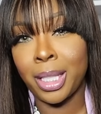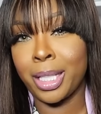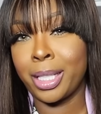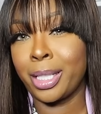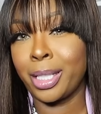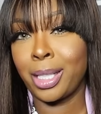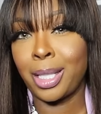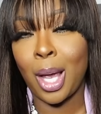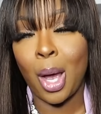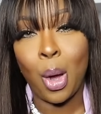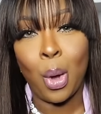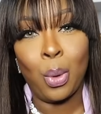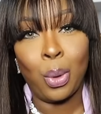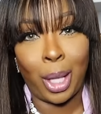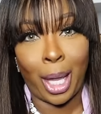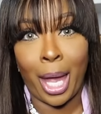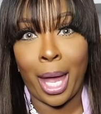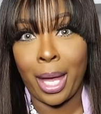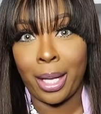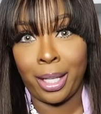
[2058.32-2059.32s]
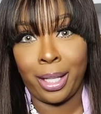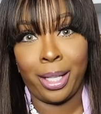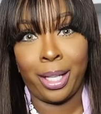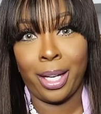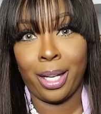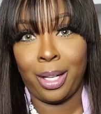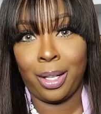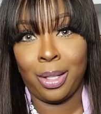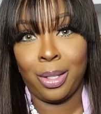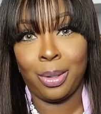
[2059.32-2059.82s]
It's so loud and
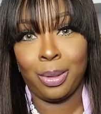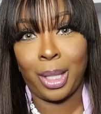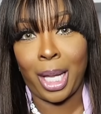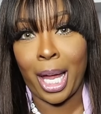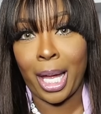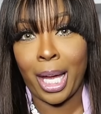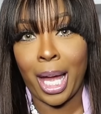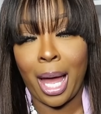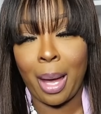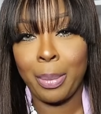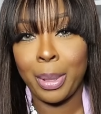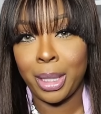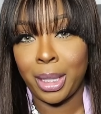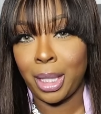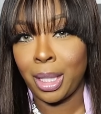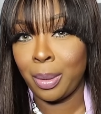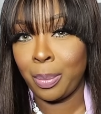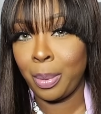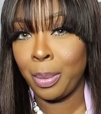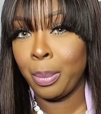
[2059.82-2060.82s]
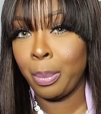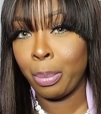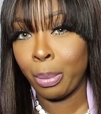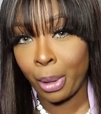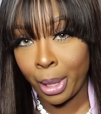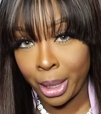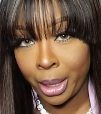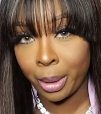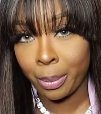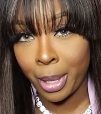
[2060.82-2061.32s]
ghetto. Like, I be thinking people
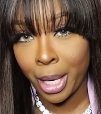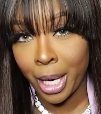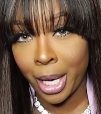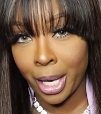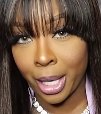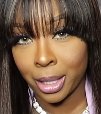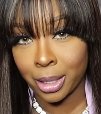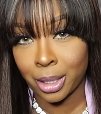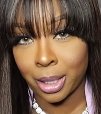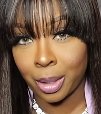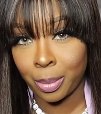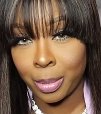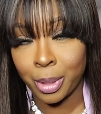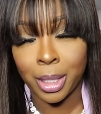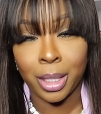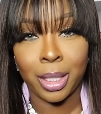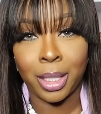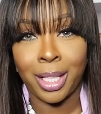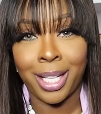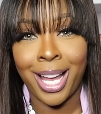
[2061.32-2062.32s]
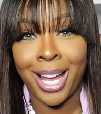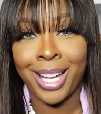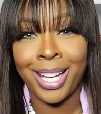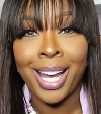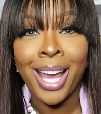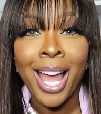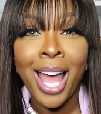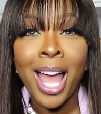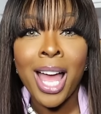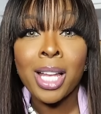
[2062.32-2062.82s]
breaking in my house in the middle of the night.
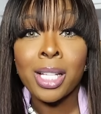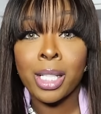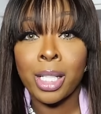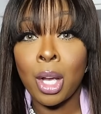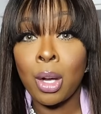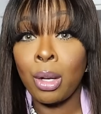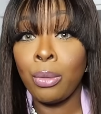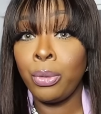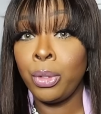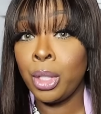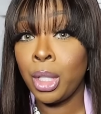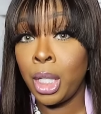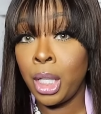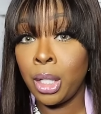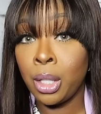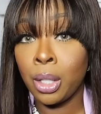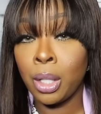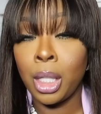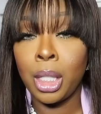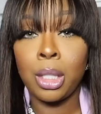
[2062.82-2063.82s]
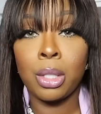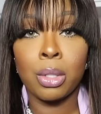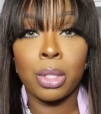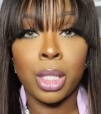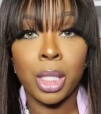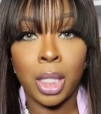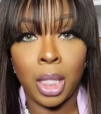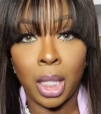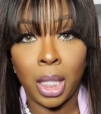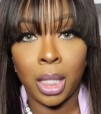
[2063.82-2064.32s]
So if you're here and you're
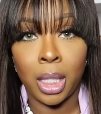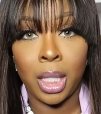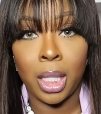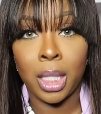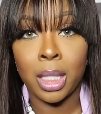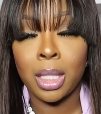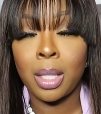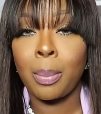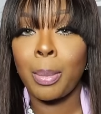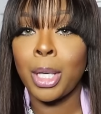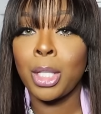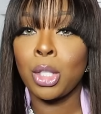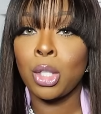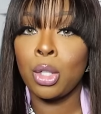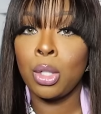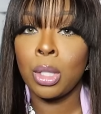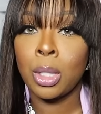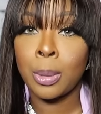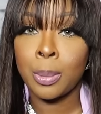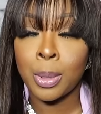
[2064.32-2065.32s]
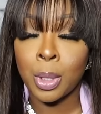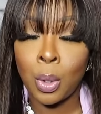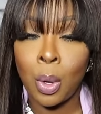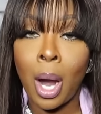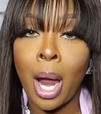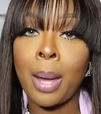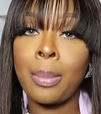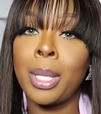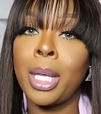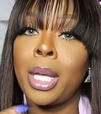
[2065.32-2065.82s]
seeing this, make sure you
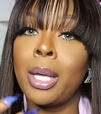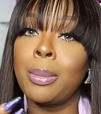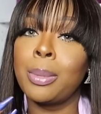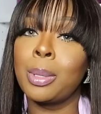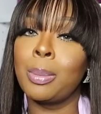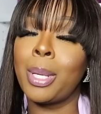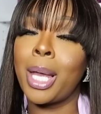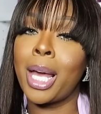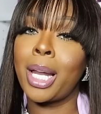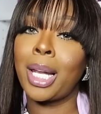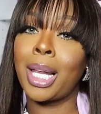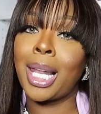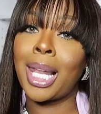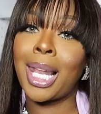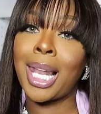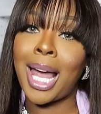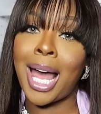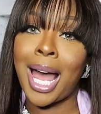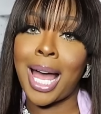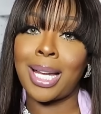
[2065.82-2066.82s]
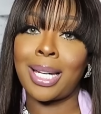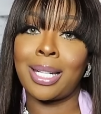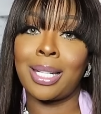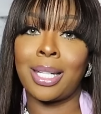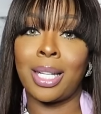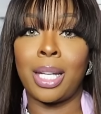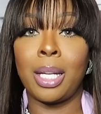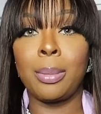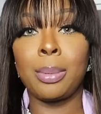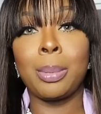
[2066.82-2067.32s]
subscribe. That helps me out a lot.
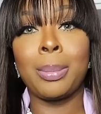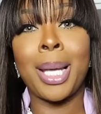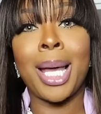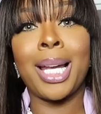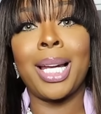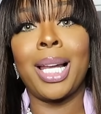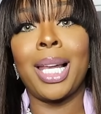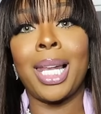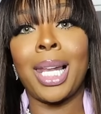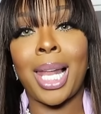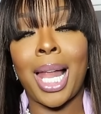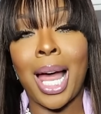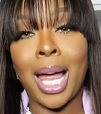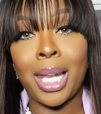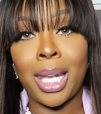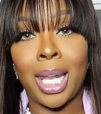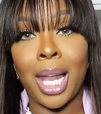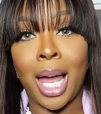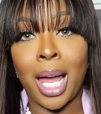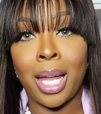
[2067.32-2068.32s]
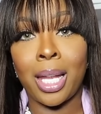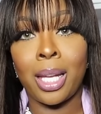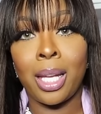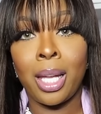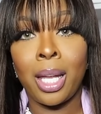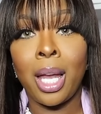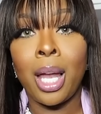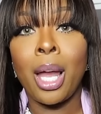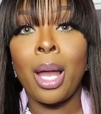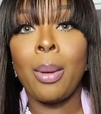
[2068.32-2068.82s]
That helps me out a lot, lot.
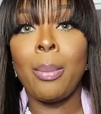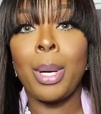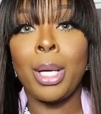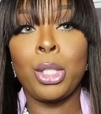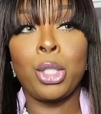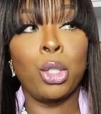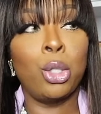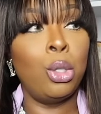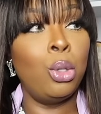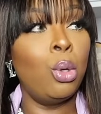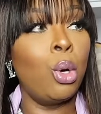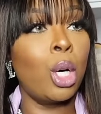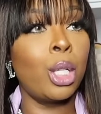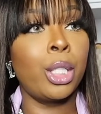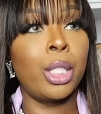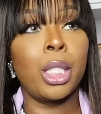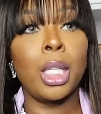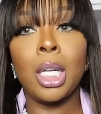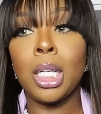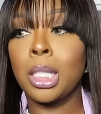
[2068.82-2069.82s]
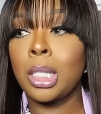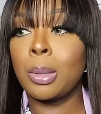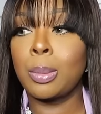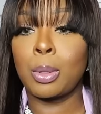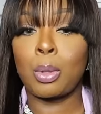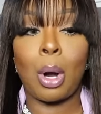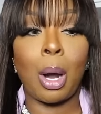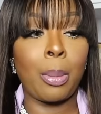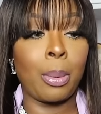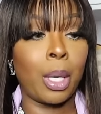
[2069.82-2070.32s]
Make sure you are still a
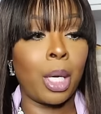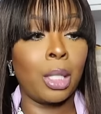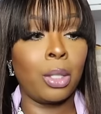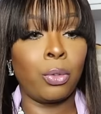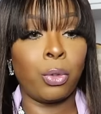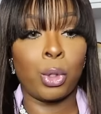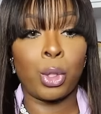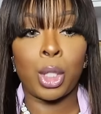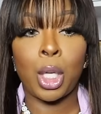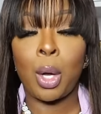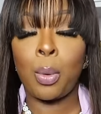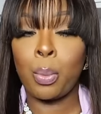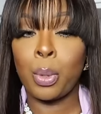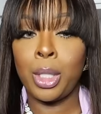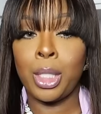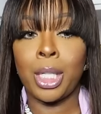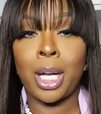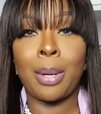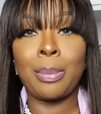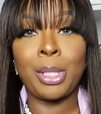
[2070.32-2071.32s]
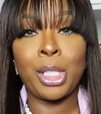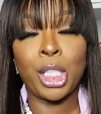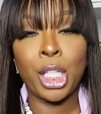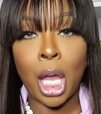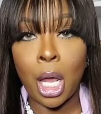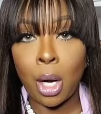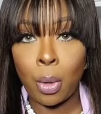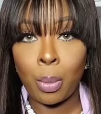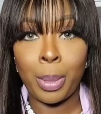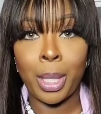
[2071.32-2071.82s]
subscriber because for some reason I'm
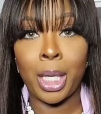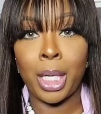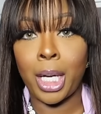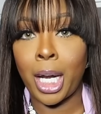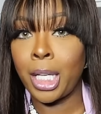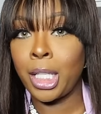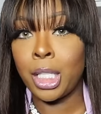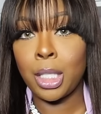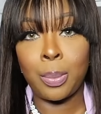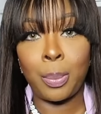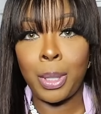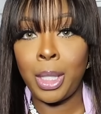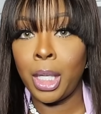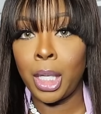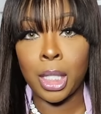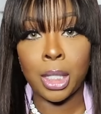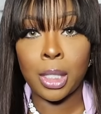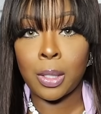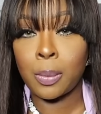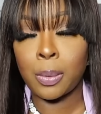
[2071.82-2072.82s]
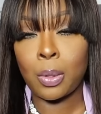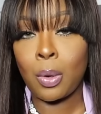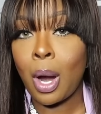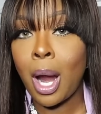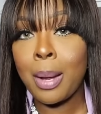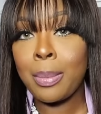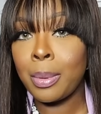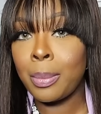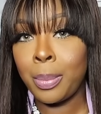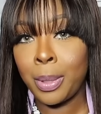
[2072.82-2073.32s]
shadow banning. and they just be
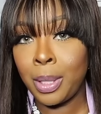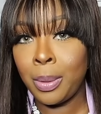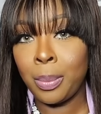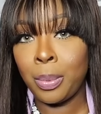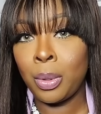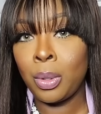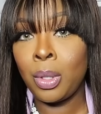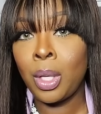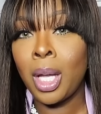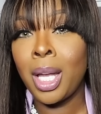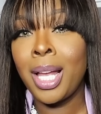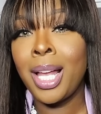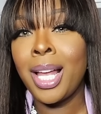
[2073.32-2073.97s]
unsubscribing people.